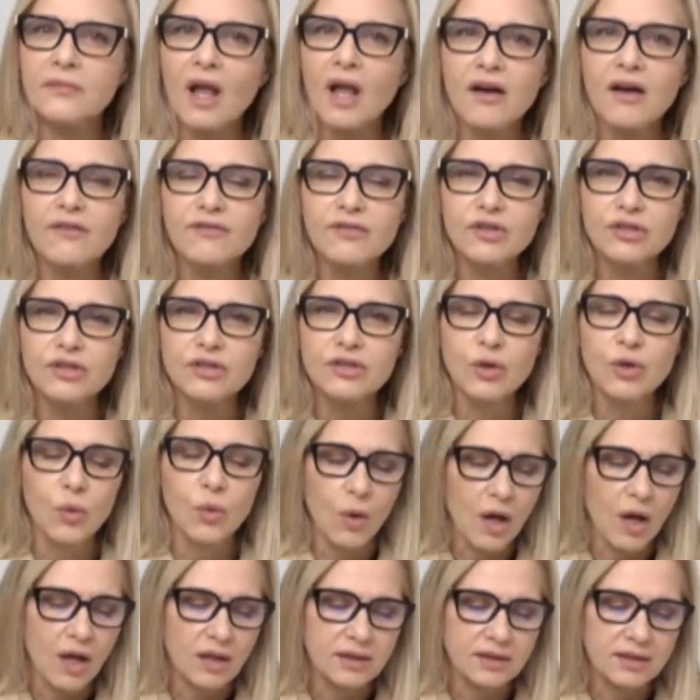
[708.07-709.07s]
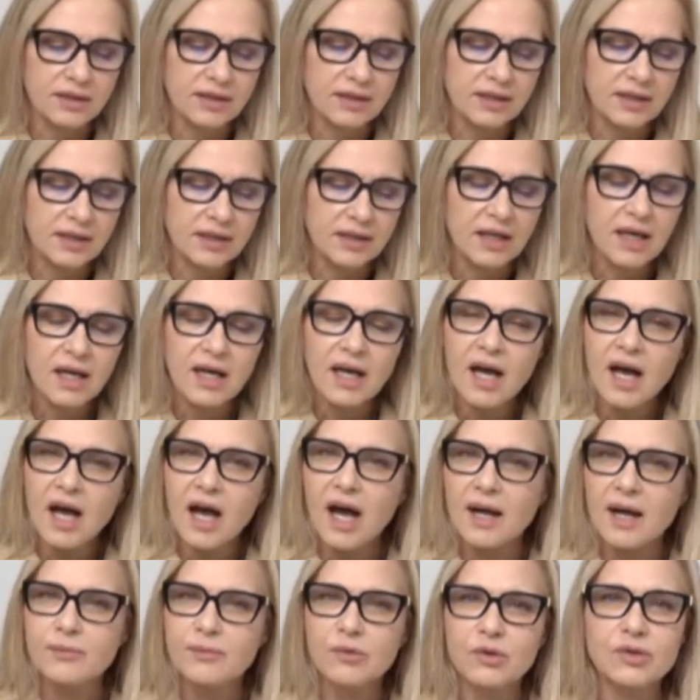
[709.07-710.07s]
of good quality,
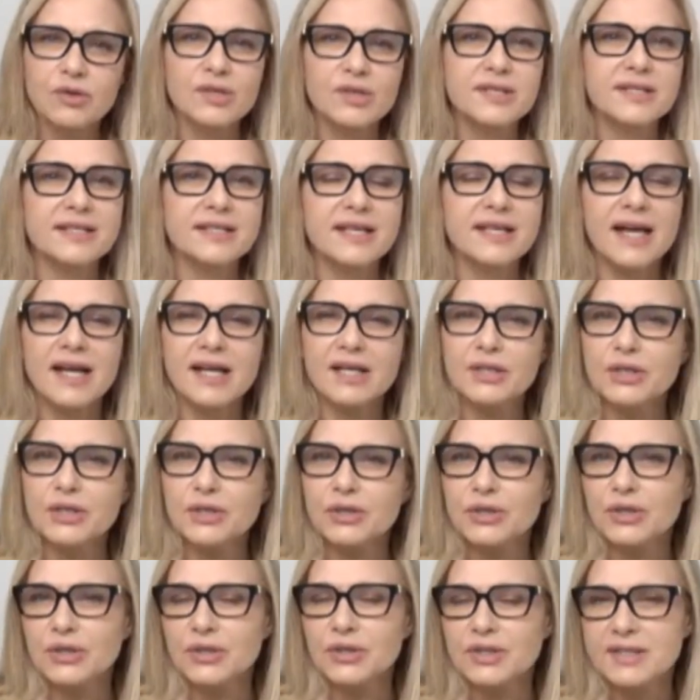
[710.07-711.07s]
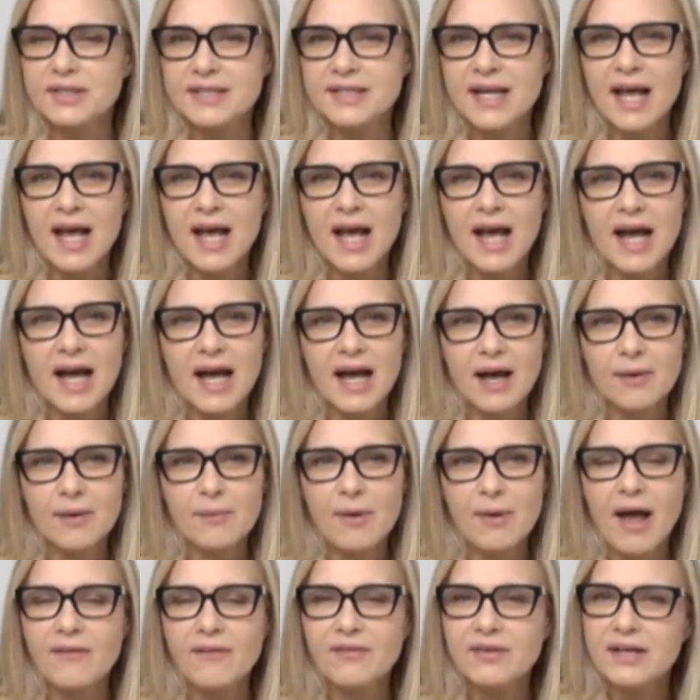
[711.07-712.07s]
high moral standards,
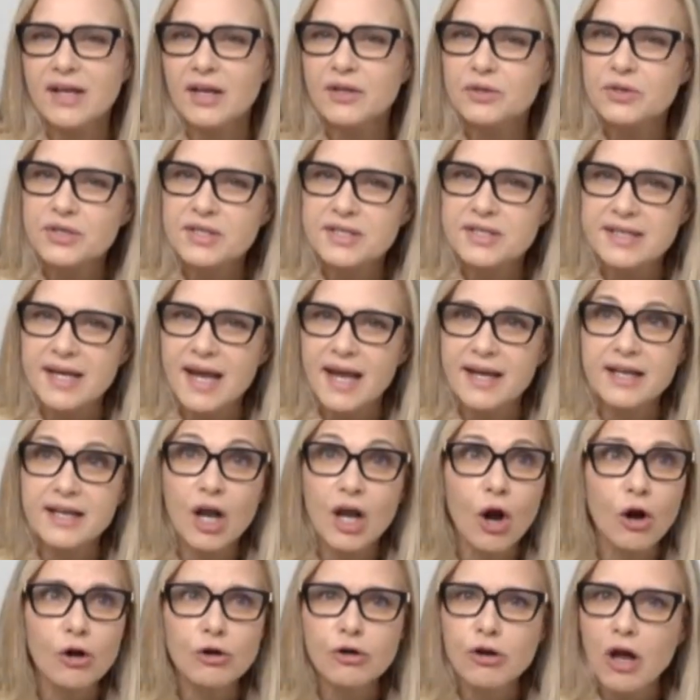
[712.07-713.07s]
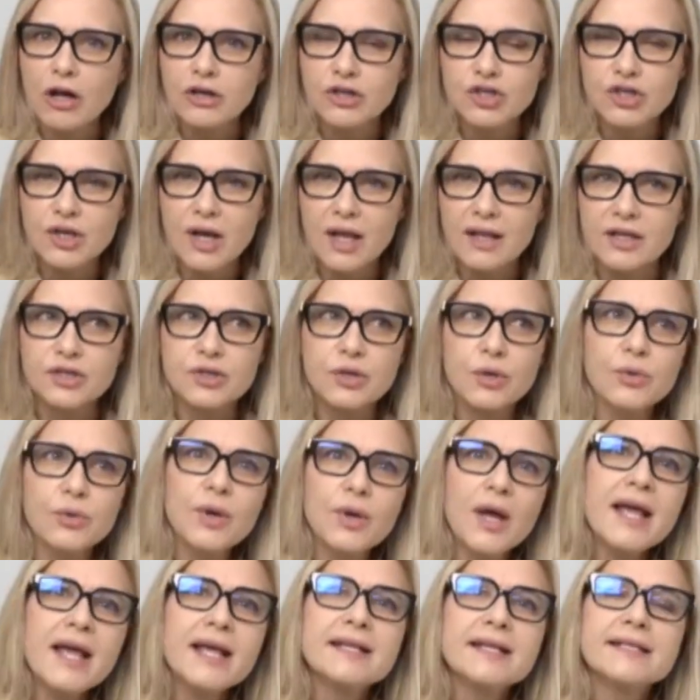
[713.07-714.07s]
have an understanding, are not jealous, who
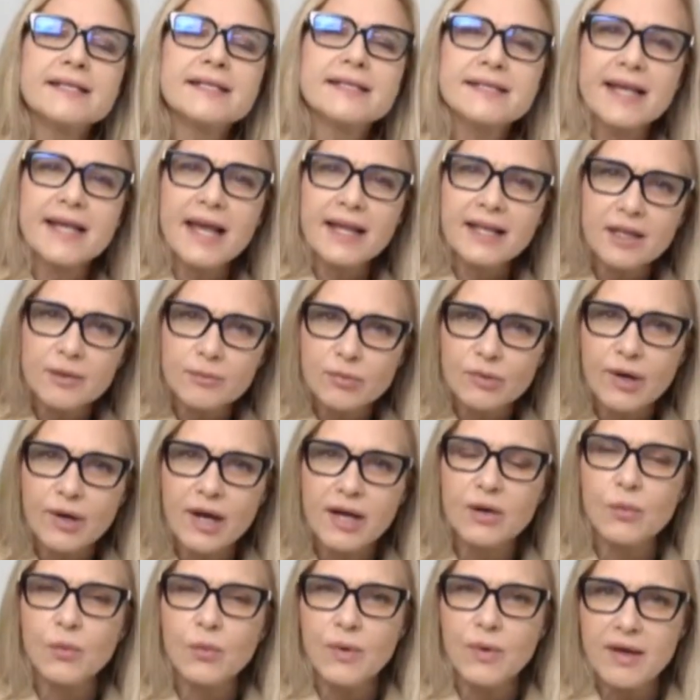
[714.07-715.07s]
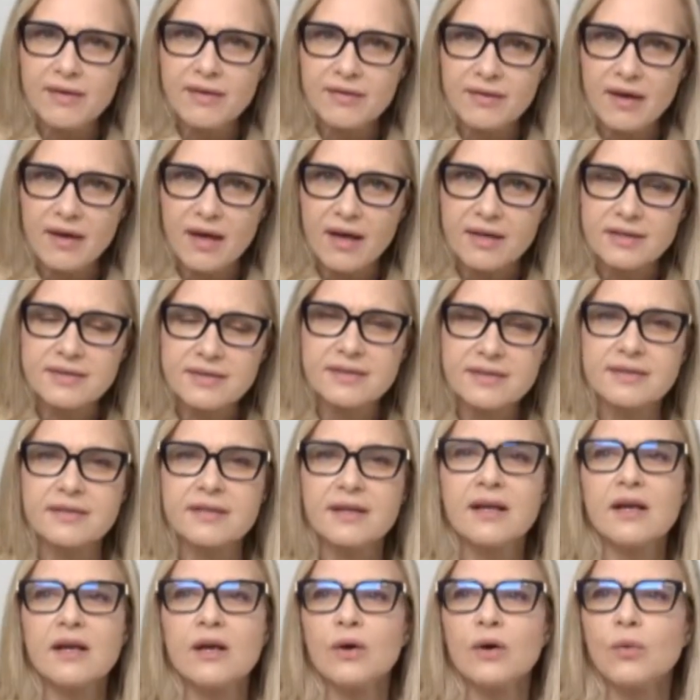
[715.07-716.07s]
celebrate with us
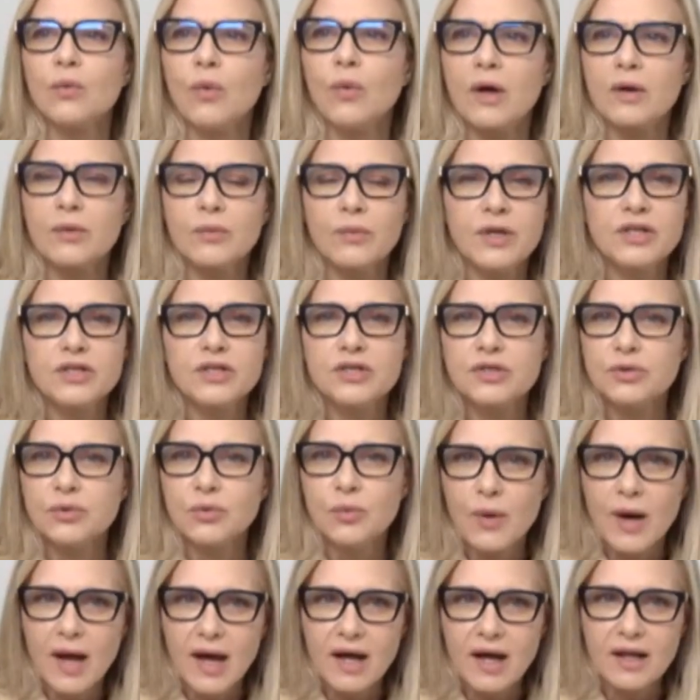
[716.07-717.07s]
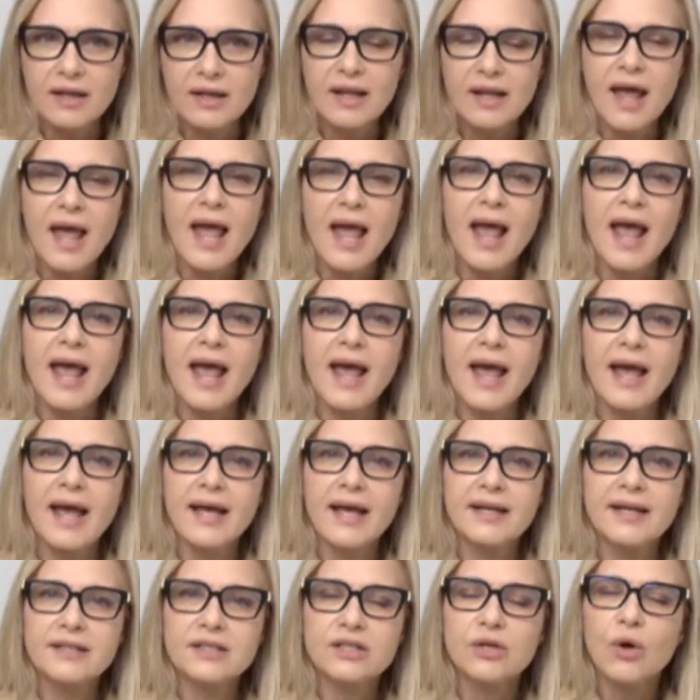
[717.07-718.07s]
when we do well
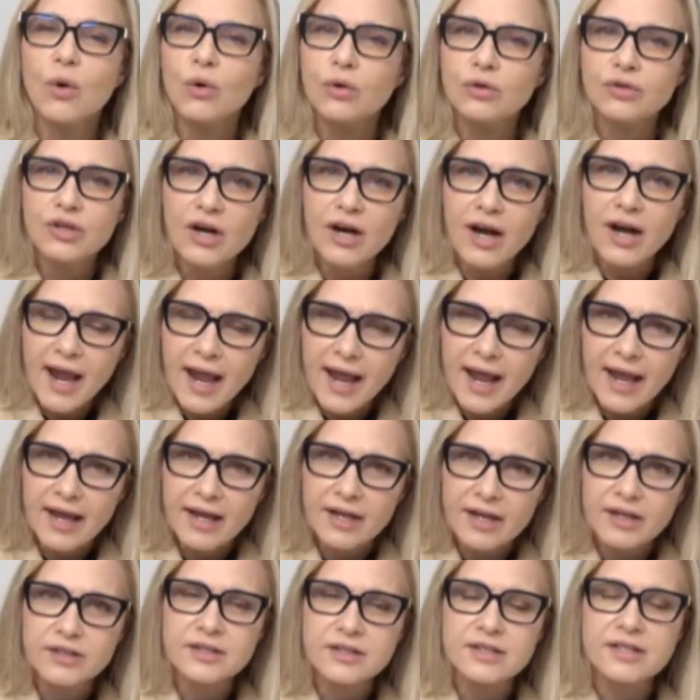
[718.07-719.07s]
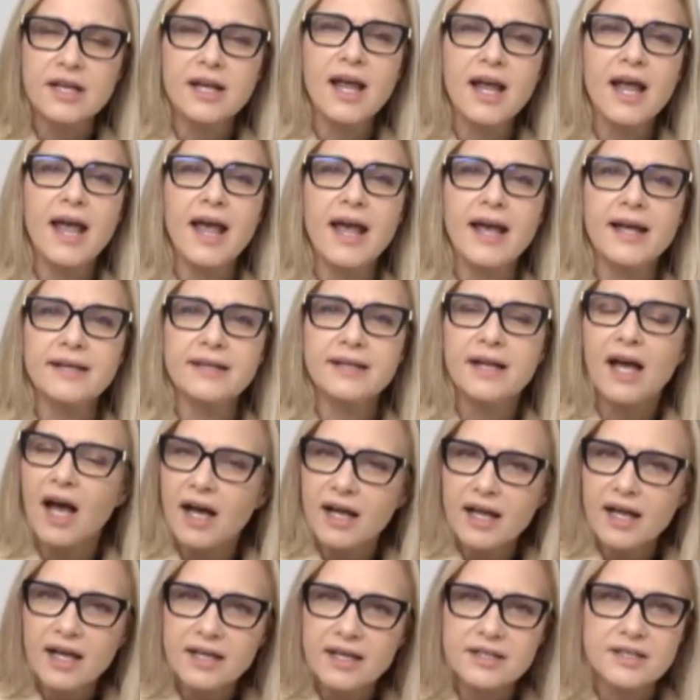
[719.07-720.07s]
and hold our hand and
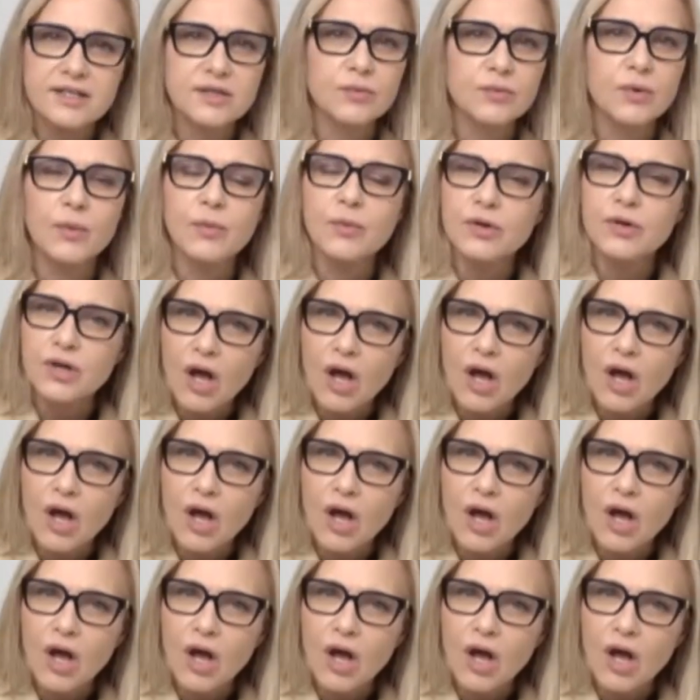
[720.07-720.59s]
hug us when we're